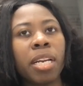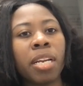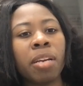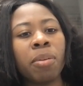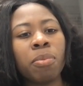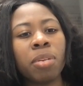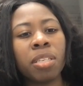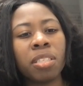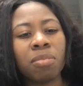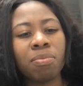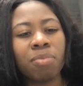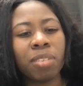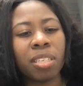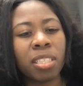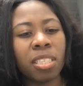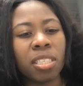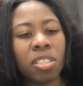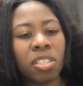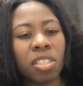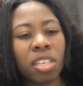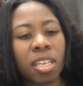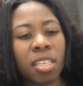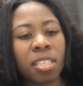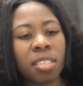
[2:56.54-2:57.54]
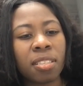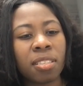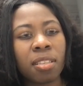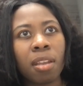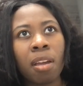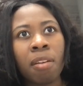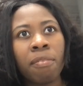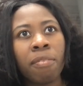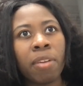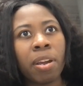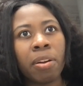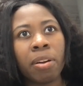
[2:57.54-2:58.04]
it was really just
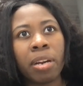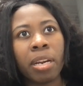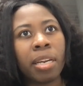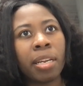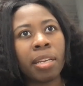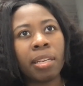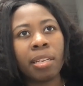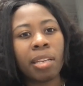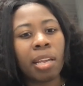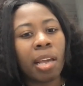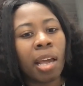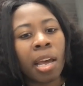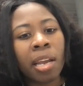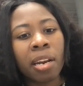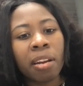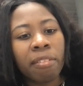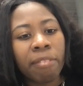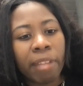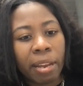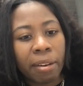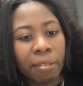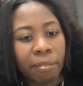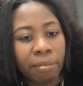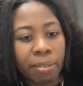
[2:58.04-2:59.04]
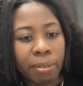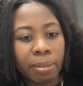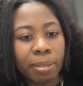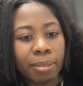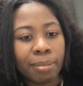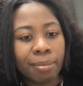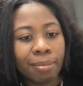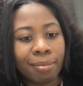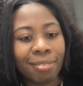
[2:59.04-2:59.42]
a very uneventful